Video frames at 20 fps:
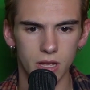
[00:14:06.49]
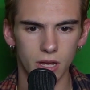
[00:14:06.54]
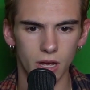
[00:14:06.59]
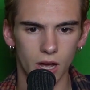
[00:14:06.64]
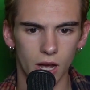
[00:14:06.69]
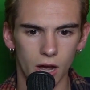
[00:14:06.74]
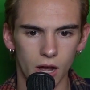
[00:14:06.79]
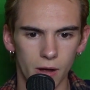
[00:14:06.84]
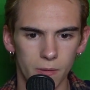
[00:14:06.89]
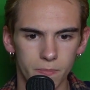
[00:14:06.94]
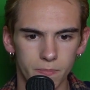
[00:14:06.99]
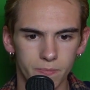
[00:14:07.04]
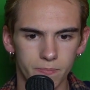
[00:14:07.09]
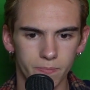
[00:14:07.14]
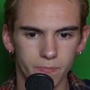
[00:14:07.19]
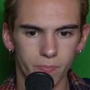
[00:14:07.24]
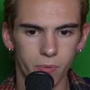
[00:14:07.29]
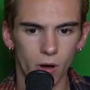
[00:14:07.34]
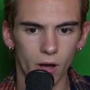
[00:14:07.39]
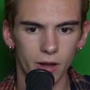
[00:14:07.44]

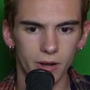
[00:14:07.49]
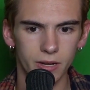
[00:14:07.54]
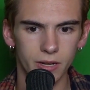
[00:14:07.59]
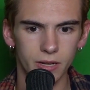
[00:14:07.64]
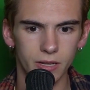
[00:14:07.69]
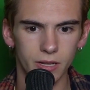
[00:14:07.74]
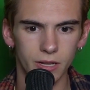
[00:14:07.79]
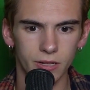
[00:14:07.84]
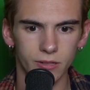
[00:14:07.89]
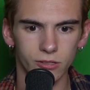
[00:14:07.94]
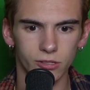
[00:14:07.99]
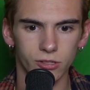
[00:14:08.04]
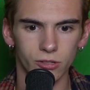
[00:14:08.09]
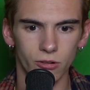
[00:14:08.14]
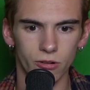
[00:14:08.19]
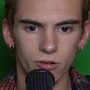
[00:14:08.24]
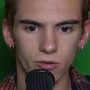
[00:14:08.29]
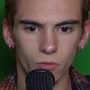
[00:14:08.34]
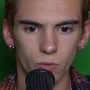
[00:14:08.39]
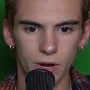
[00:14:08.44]
but in
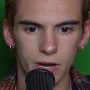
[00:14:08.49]
certain